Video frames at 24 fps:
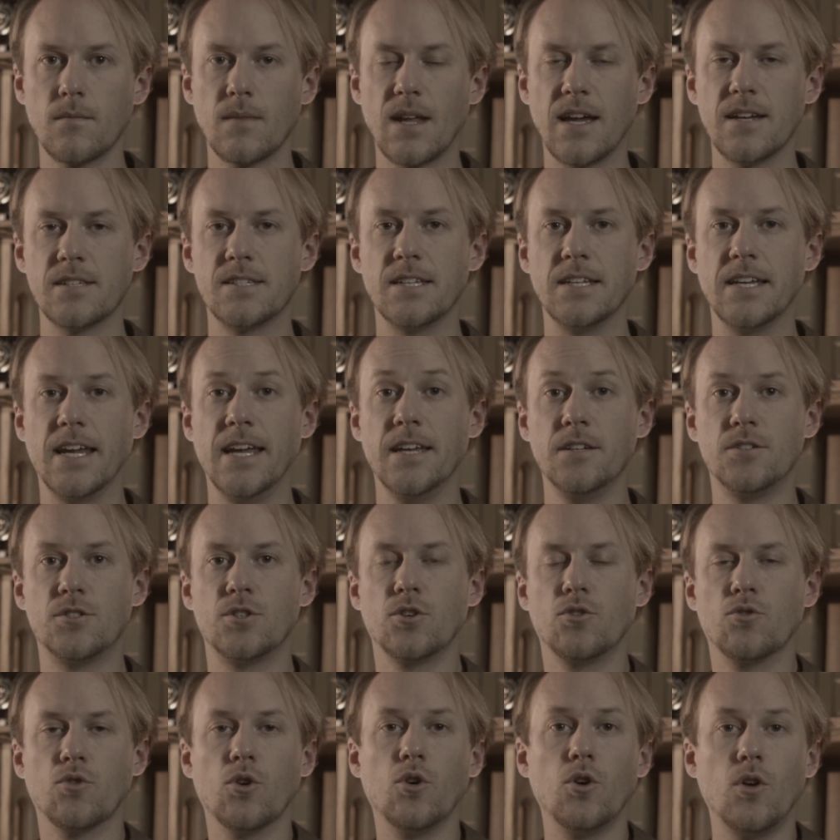as an
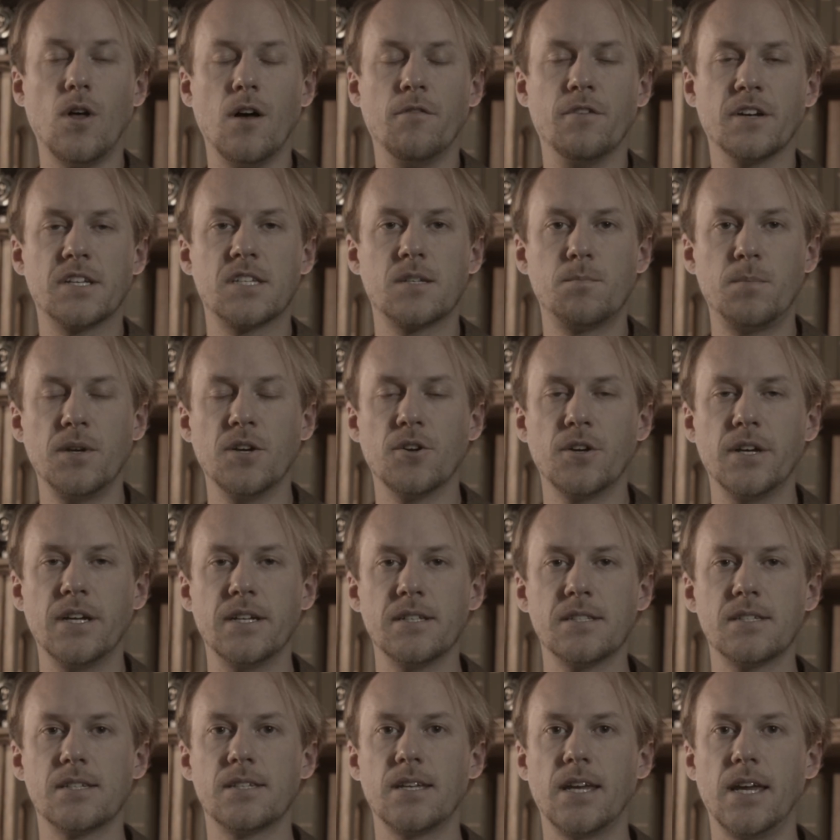integral of
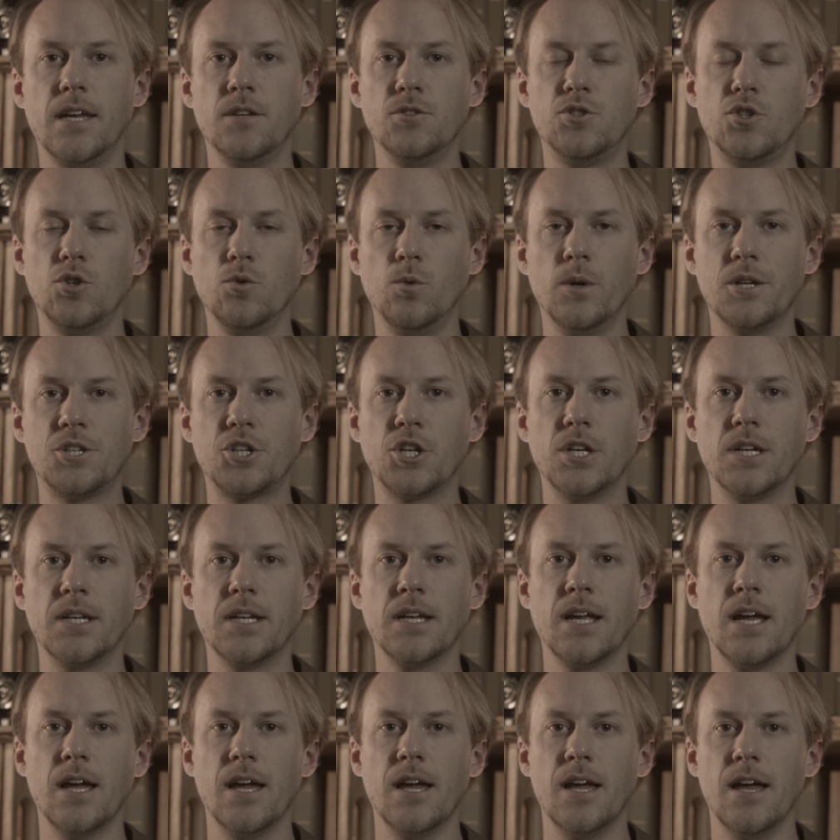experience,
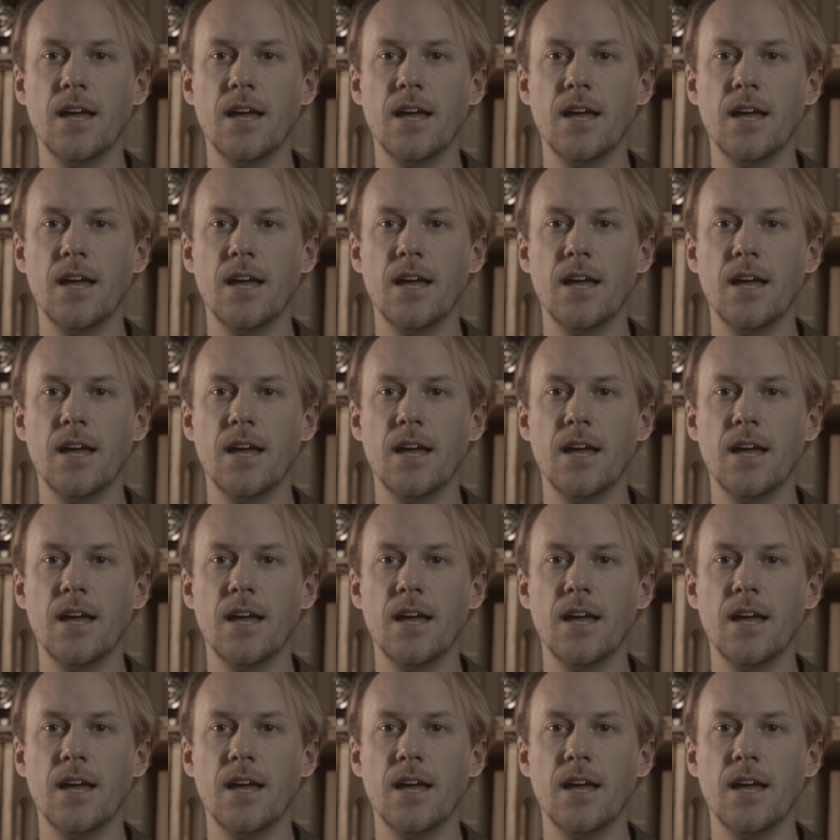intuition